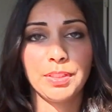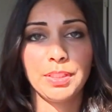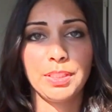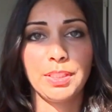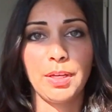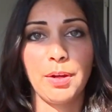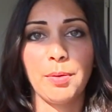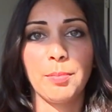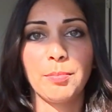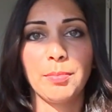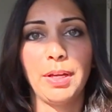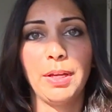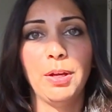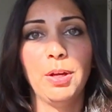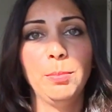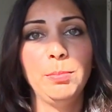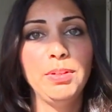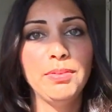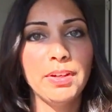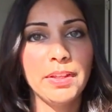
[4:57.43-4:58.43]
So I
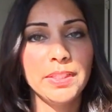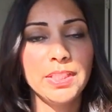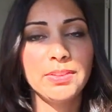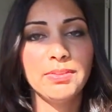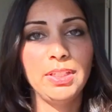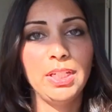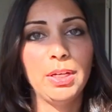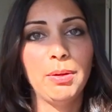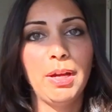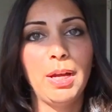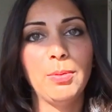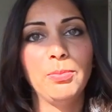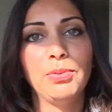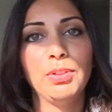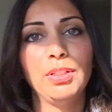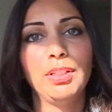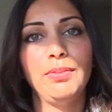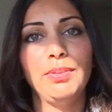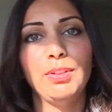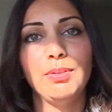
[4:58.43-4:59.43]
hope you found this video
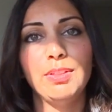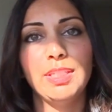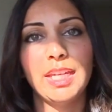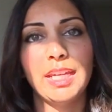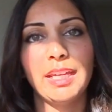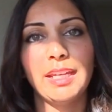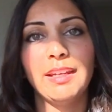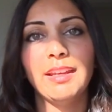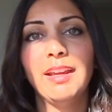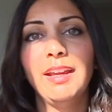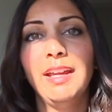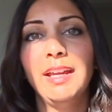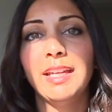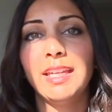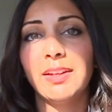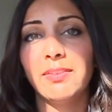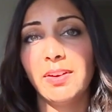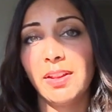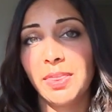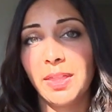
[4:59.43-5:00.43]
helpful. If you did,
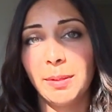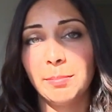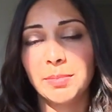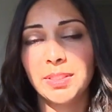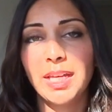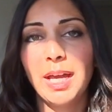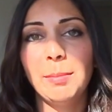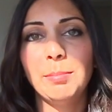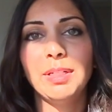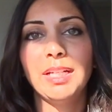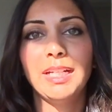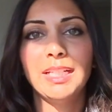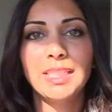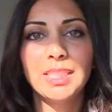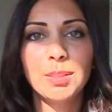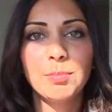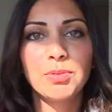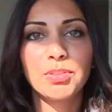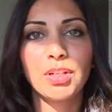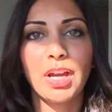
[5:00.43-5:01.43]
give it a thumbs up, hit
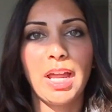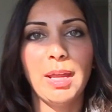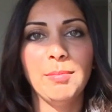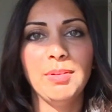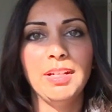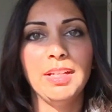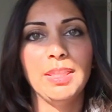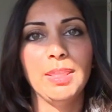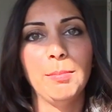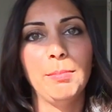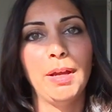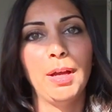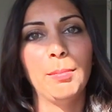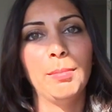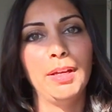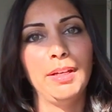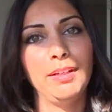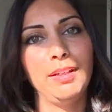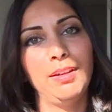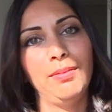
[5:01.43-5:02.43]
subscribe, and hit the bell
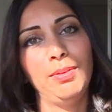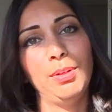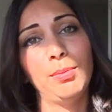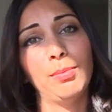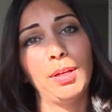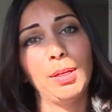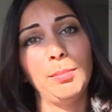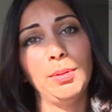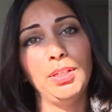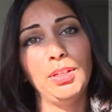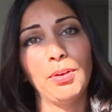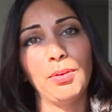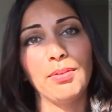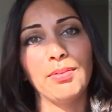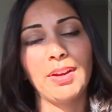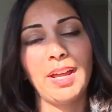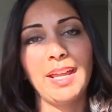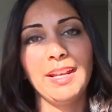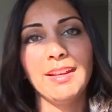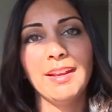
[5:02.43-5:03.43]
button if you want to be
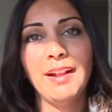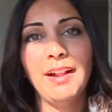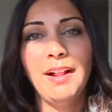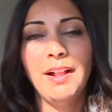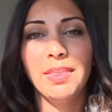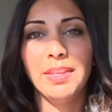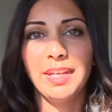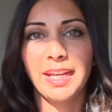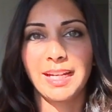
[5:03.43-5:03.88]
notified the